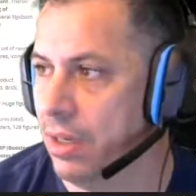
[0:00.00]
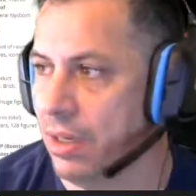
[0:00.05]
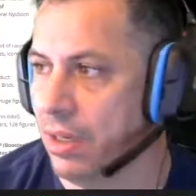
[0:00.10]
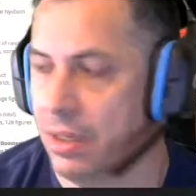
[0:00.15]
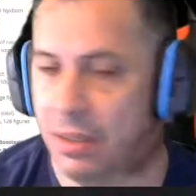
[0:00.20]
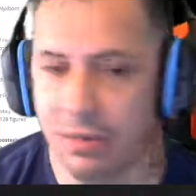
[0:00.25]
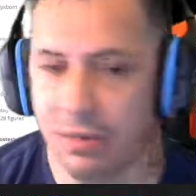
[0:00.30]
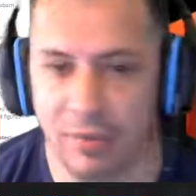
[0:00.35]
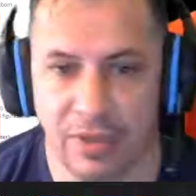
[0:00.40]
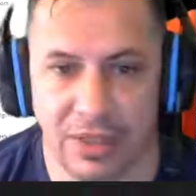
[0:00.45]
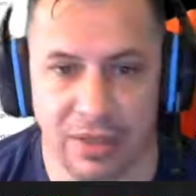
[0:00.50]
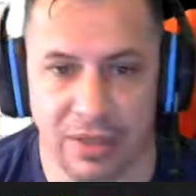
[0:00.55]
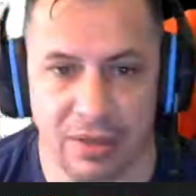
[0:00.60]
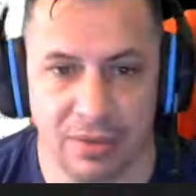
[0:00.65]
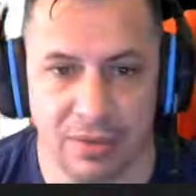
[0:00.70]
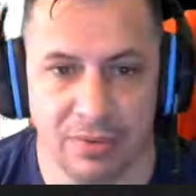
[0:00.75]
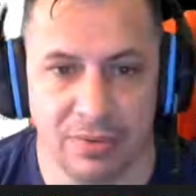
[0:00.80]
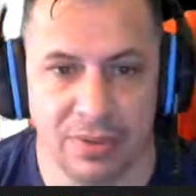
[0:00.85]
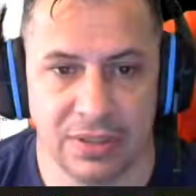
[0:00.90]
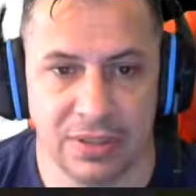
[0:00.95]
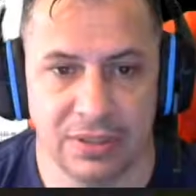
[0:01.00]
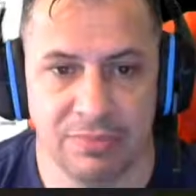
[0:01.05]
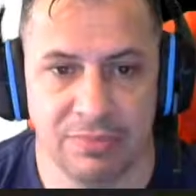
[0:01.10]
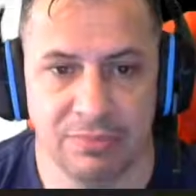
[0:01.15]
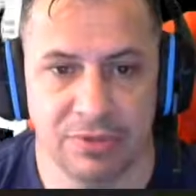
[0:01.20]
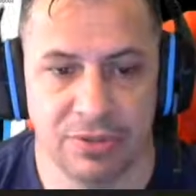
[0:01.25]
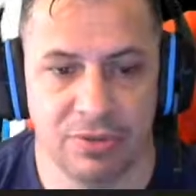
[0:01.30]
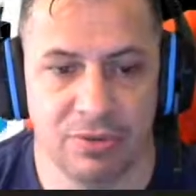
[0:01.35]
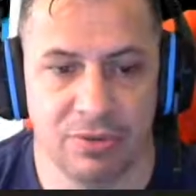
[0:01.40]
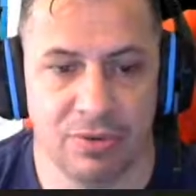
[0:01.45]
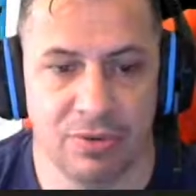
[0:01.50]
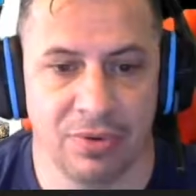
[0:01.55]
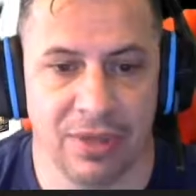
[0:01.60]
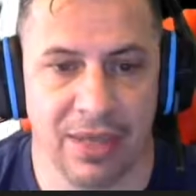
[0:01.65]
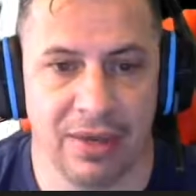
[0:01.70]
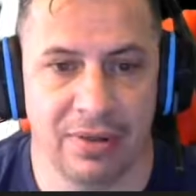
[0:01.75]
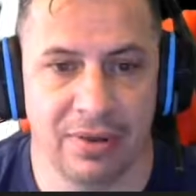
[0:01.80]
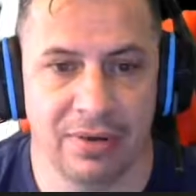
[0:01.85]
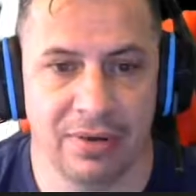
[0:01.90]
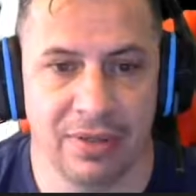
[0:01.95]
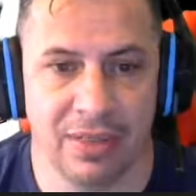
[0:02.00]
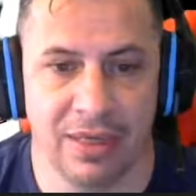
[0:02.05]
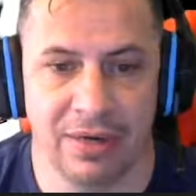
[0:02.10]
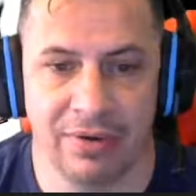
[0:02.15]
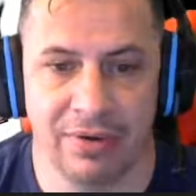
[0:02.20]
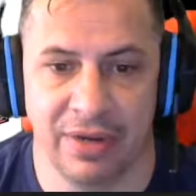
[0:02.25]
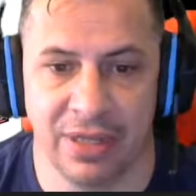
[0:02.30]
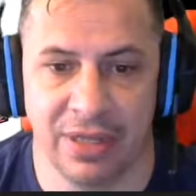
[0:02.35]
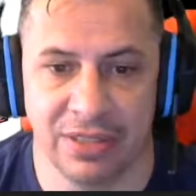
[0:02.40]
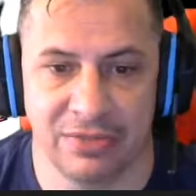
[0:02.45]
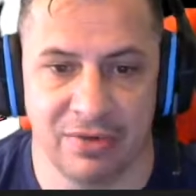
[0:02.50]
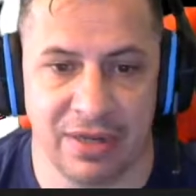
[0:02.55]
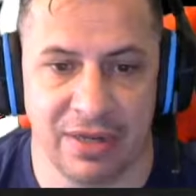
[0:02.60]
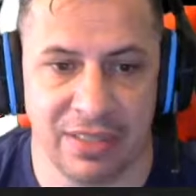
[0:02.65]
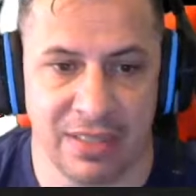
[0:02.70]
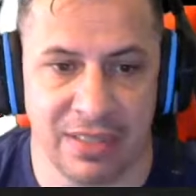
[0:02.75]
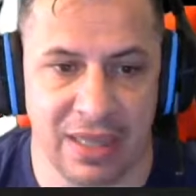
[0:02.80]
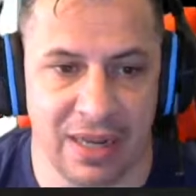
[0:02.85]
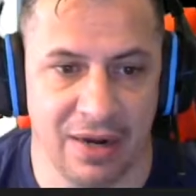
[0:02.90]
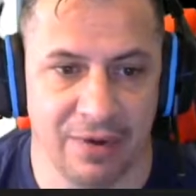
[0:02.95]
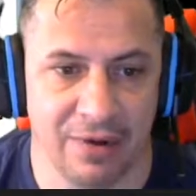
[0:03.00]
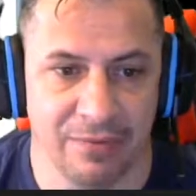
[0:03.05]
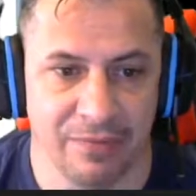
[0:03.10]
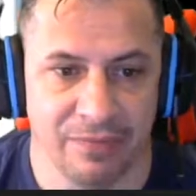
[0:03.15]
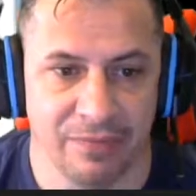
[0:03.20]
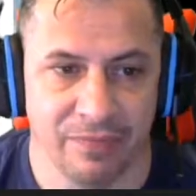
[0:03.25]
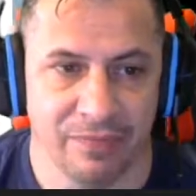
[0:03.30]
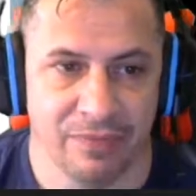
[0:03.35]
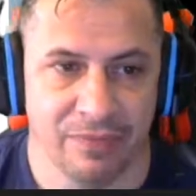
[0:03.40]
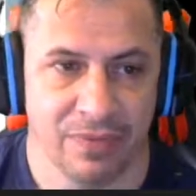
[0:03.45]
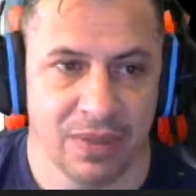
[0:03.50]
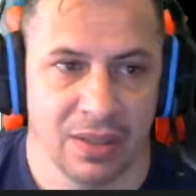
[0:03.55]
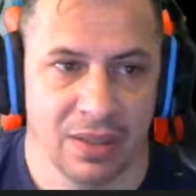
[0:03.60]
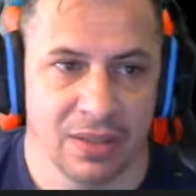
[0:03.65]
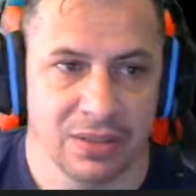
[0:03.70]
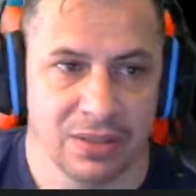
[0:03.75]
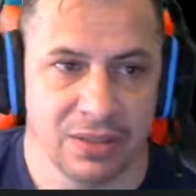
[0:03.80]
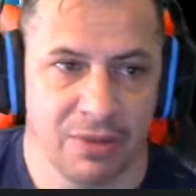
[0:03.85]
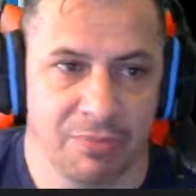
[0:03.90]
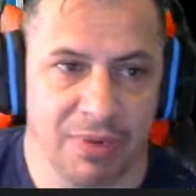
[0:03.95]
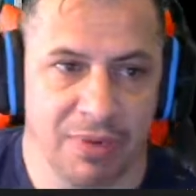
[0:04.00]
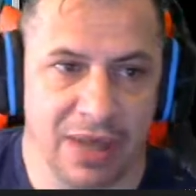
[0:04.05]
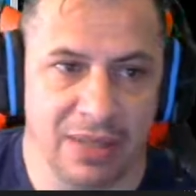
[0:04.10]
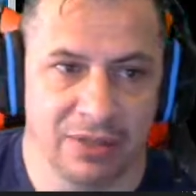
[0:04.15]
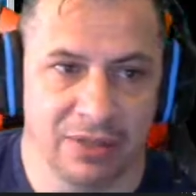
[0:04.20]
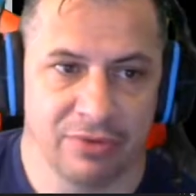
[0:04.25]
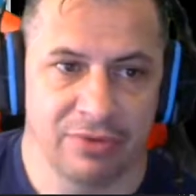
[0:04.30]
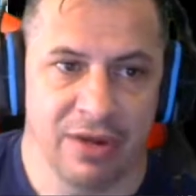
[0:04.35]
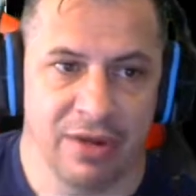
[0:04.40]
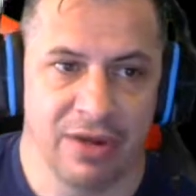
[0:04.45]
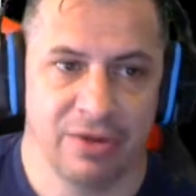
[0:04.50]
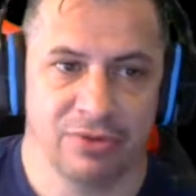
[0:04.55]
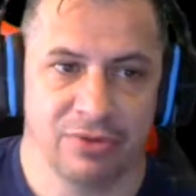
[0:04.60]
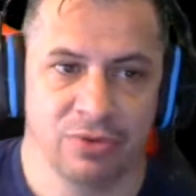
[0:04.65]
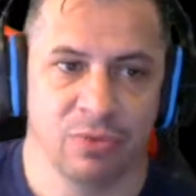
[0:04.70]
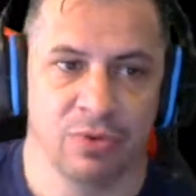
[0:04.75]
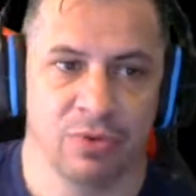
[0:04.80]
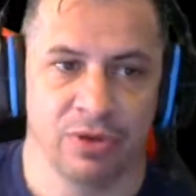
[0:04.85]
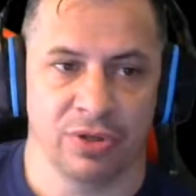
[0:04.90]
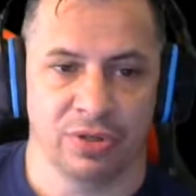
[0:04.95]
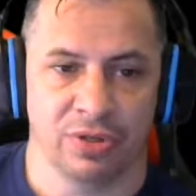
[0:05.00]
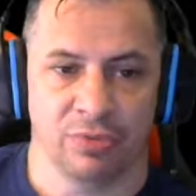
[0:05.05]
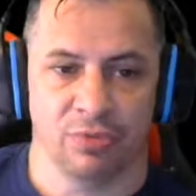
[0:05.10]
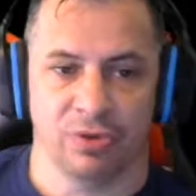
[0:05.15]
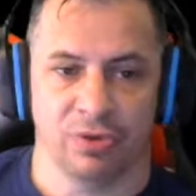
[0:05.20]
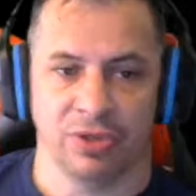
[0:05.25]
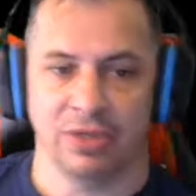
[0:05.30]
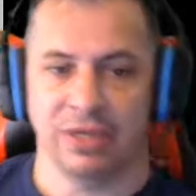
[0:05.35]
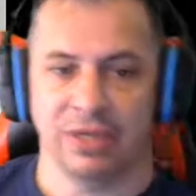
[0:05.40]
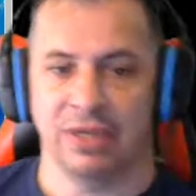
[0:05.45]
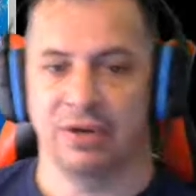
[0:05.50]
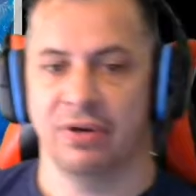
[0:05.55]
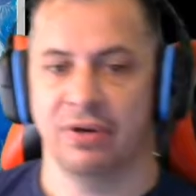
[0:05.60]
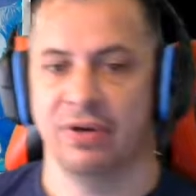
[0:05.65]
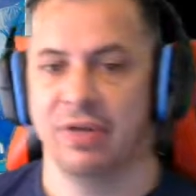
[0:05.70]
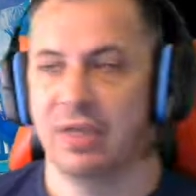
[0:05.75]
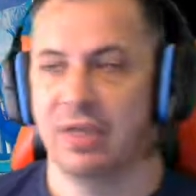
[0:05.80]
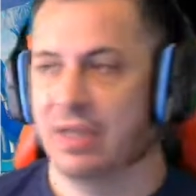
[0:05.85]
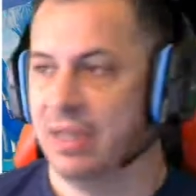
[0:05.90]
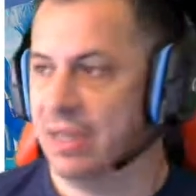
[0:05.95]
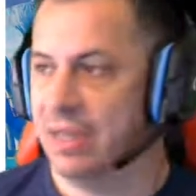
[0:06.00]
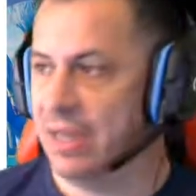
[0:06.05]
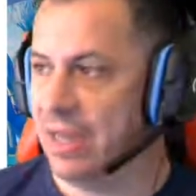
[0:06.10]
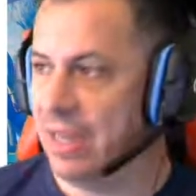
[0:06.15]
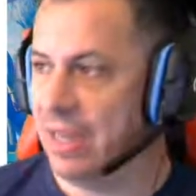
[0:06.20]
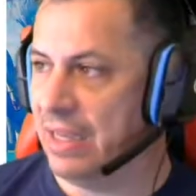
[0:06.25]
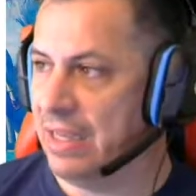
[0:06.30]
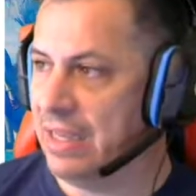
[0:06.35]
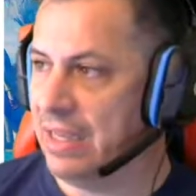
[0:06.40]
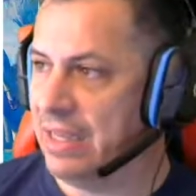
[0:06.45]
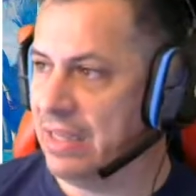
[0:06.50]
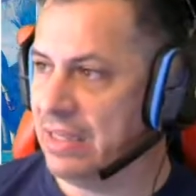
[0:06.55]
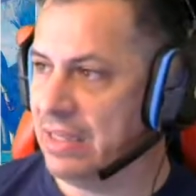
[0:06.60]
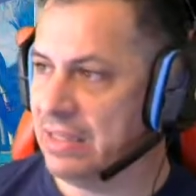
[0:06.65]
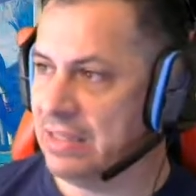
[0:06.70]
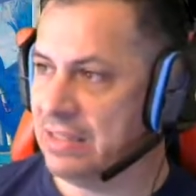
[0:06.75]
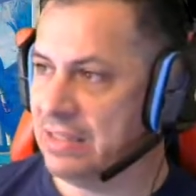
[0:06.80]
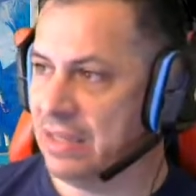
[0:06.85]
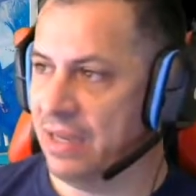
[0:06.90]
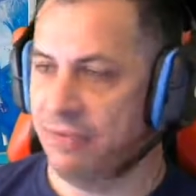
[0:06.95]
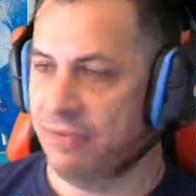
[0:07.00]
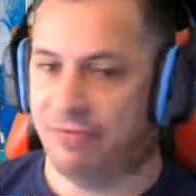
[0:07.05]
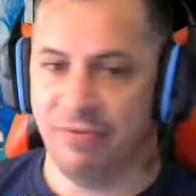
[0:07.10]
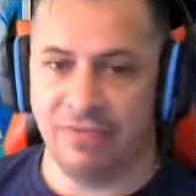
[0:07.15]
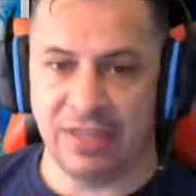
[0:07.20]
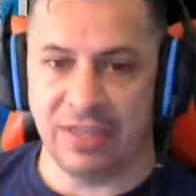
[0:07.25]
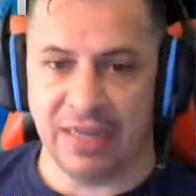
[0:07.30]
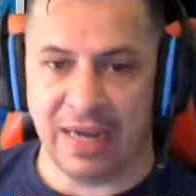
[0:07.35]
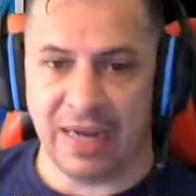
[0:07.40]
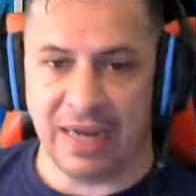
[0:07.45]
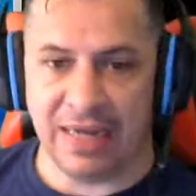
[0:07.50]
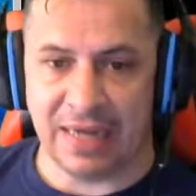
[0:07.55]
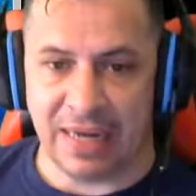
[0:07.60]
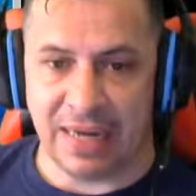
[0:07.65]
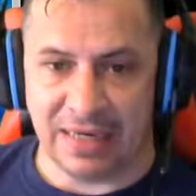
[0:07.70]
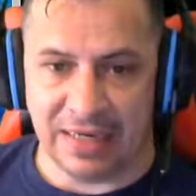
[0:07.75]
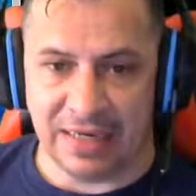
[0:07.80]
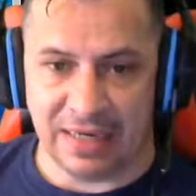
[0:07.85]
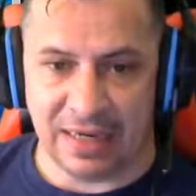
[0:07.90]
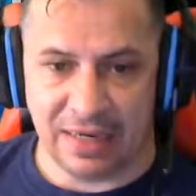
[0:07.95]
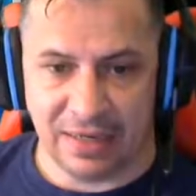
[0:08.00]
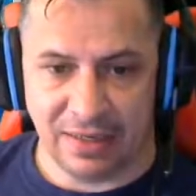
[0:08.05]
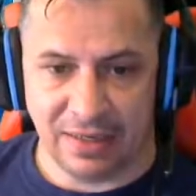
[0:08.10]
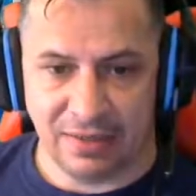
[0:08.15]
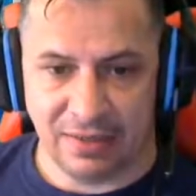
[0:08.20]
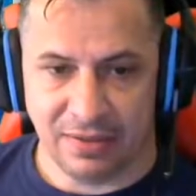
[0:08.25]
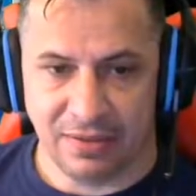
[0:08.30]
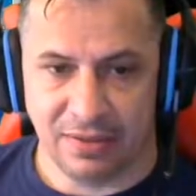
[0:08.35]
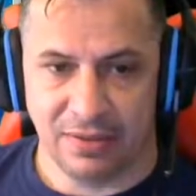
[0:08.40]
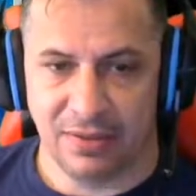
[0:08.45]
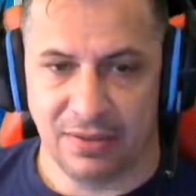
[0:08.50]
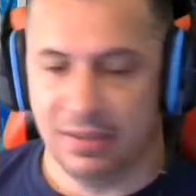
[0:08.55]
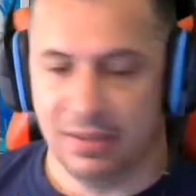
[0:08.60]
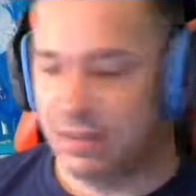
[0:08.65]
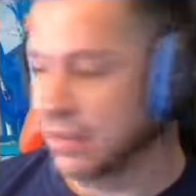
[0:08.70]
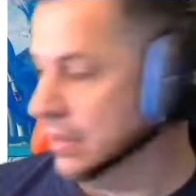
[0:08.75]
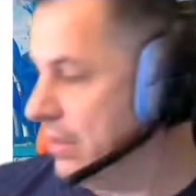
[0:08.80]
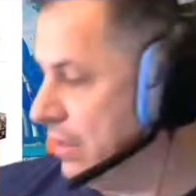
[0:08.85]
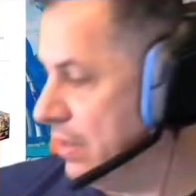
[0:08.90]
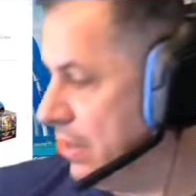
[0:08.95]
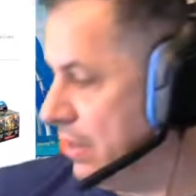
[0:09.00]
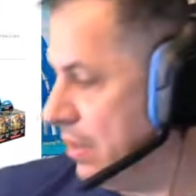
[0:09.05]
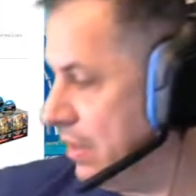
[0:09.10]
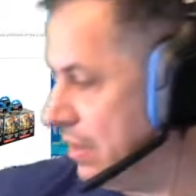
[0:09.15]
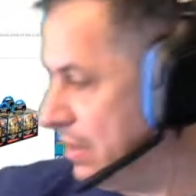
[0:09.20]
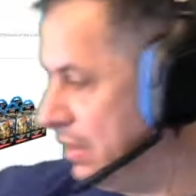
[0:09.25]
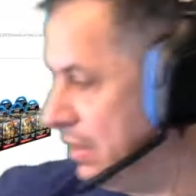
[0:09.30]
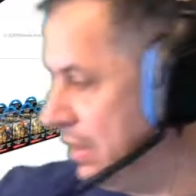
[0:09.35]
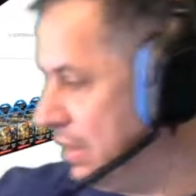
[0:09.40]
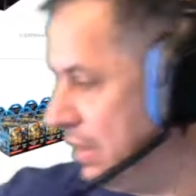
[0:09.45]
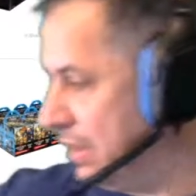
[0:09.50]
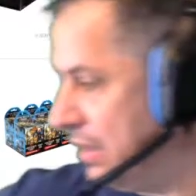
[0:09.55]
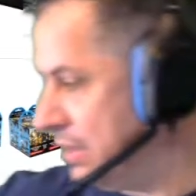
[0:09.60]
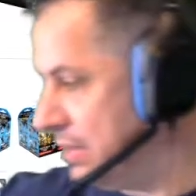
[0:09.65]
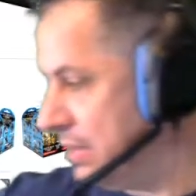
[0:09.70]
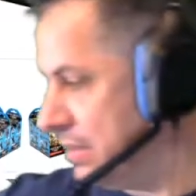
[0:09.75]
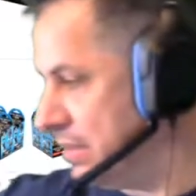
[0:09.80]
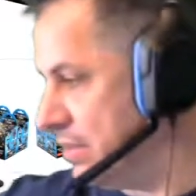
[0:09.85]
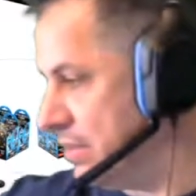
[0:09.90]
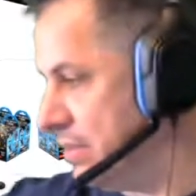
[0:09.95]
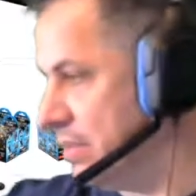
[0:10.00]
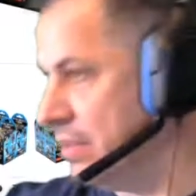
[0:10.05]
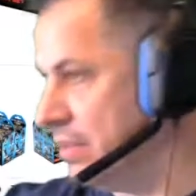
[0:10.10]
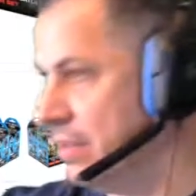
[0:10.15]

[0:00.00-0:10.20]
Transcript: Here we go. Let's scroll down. There he is, right there. So Polukranos, World Eater. He is $59.99. He is